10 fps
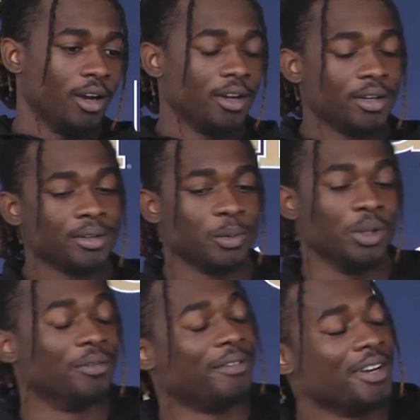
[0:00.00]
Well,
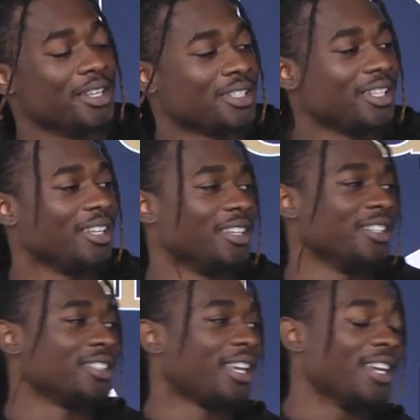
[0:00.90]
the funniest thing
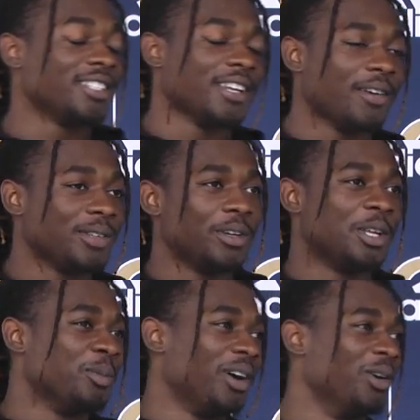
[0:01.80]
is KJ. I've known
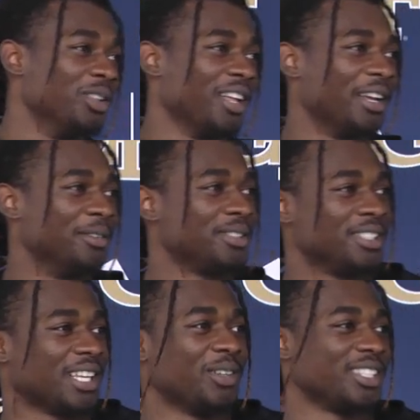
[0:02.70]
him my whole life
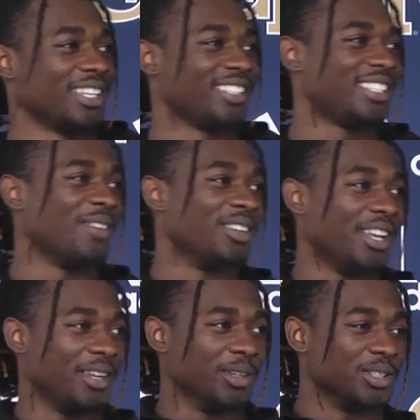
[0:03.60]
since I was like 7,
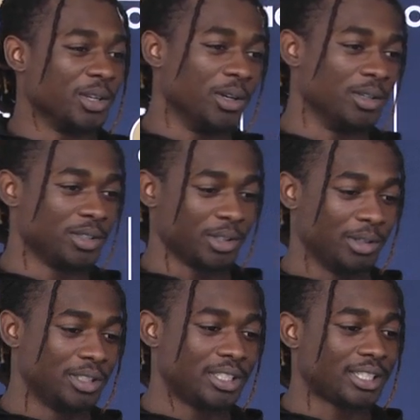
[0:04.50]
8 years old. So
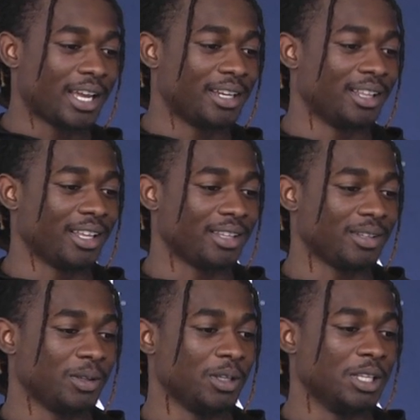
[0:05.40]
it's just kind of like
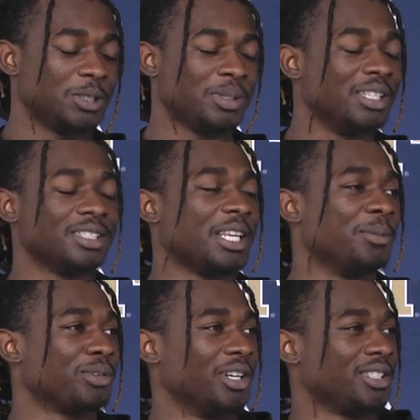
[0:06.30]
it's been the same
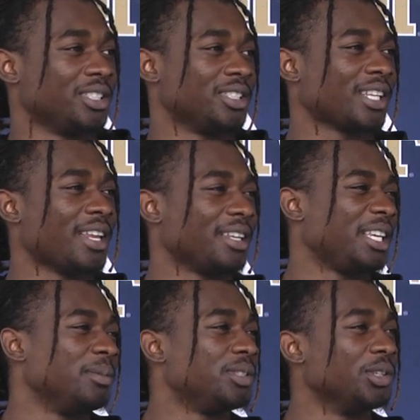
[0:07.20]
process. Just kind of
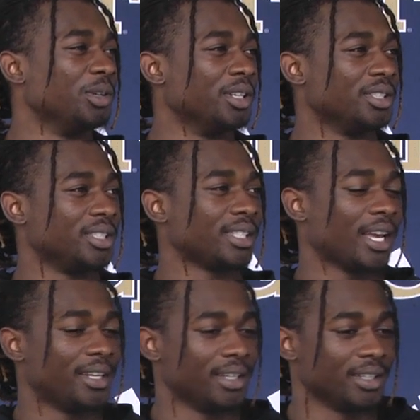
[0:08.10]
keep to it. Just
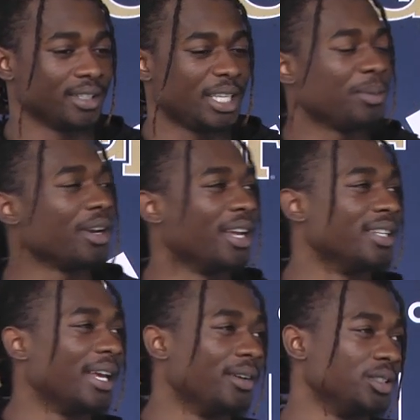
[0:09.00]
kind of keep your head
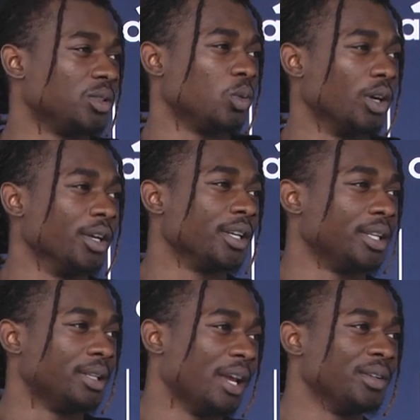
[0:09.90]
down. Just work,
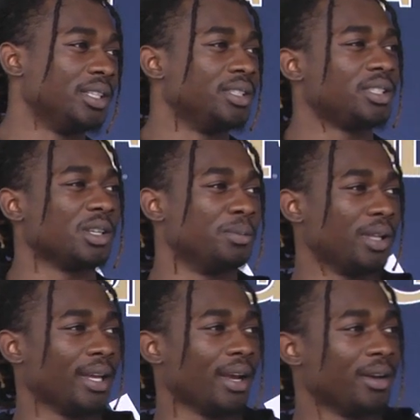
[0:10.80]
and everything's just gonna
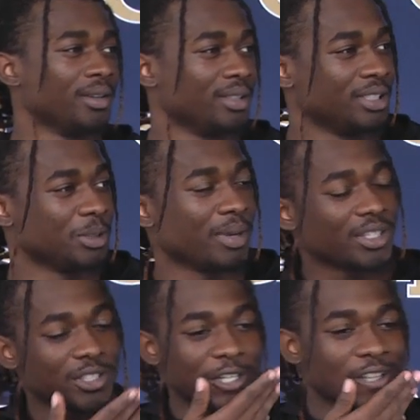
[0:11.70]
play out. And just make
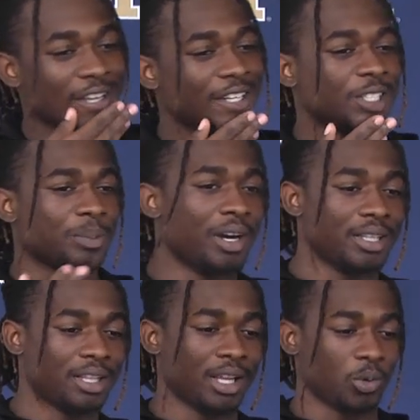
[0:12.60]
sure you're like in a spot
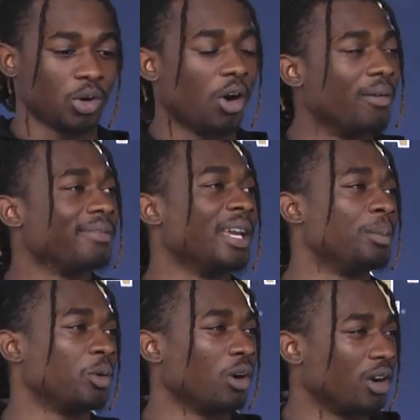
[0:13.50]
that like we're all
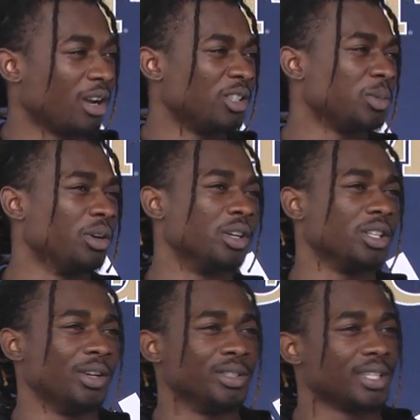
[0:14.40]
family. We're all comfortable and
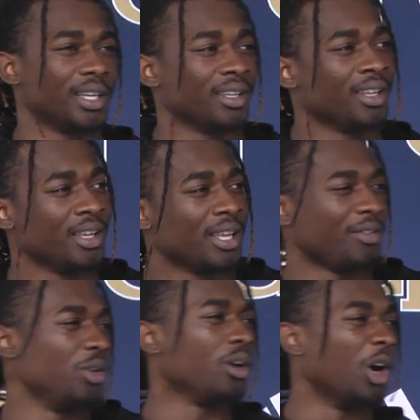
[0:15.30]
close. Like
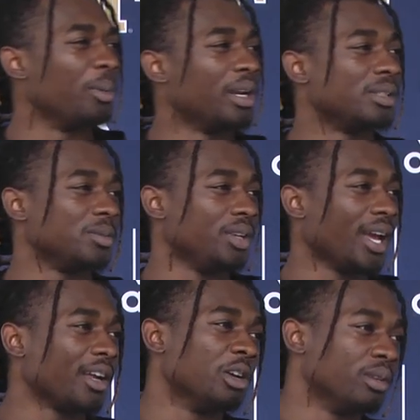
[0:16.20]
if you can open up to me,
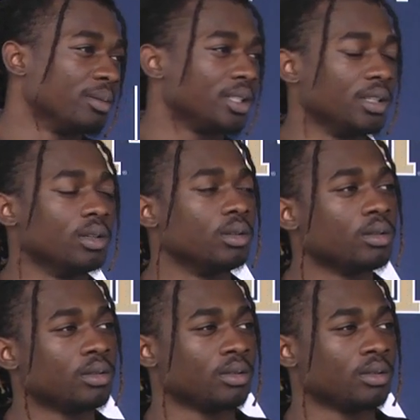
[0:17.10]
I can open up to you.